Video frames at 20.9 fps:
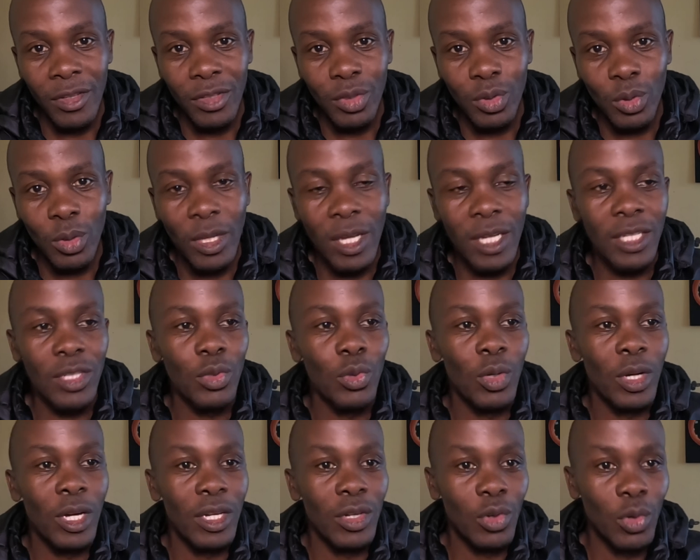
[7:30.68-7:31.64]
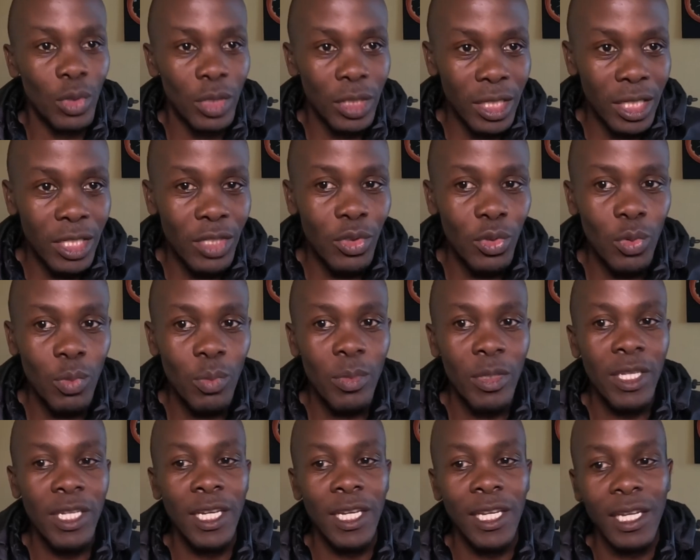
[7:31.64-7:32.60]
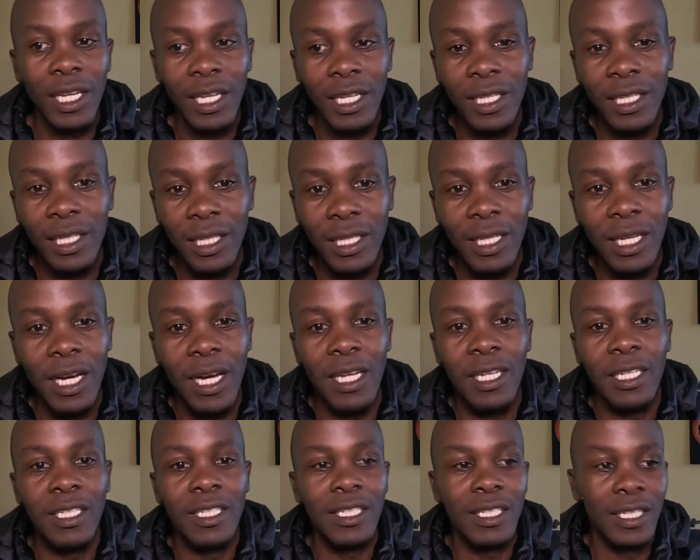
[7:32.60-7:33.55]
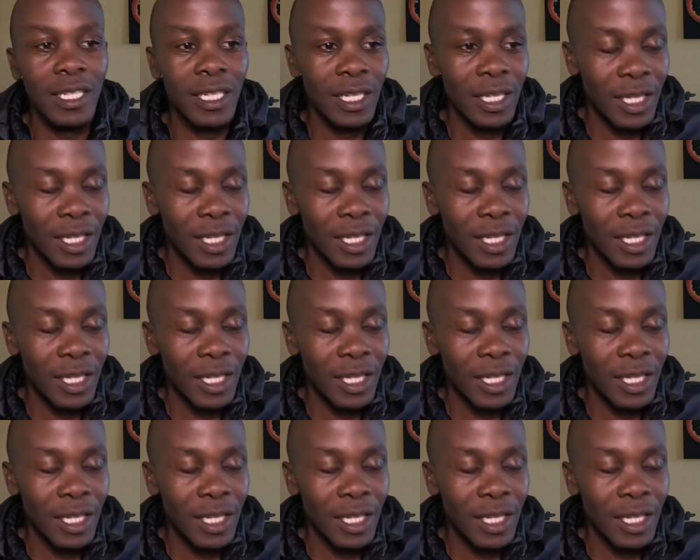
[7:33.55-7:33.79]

so that you can continue being elected and